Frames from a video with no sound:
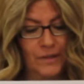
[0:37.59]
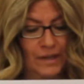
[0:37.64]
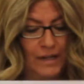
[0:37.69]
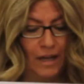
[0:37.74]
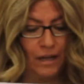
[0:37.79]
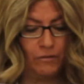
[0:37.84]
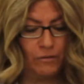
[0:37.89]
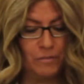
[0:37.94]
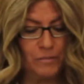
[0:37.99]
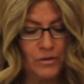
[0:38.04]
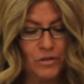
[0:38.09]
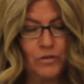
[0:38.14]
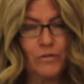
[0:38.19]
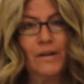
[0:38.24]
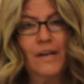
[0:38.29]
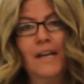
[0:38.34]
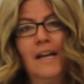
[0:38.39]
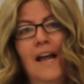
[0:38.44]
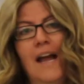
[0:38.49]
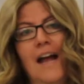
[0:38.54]

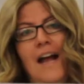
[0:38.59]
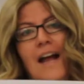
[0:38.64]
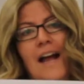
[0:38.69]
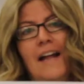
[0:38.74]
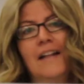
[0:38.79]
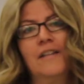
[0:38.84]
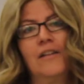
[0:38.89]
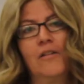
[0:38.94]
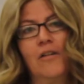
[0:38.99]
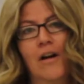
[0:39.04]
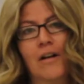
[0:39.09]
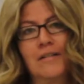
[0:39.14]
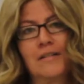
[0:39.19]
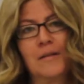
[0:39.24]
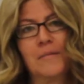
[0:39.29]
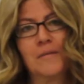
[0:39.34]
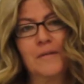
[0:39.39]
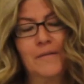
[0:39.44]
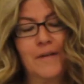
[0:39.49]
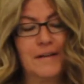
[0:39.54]
calorimetry and the
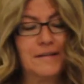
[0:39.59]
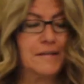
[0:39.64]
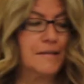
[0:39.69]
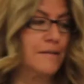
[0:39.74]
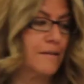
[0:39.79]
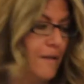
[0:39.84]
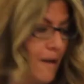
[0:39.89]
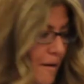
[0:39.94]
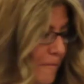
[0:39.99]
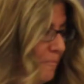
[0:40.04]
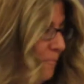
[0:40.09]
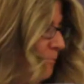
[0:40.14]
concept of Hess's law.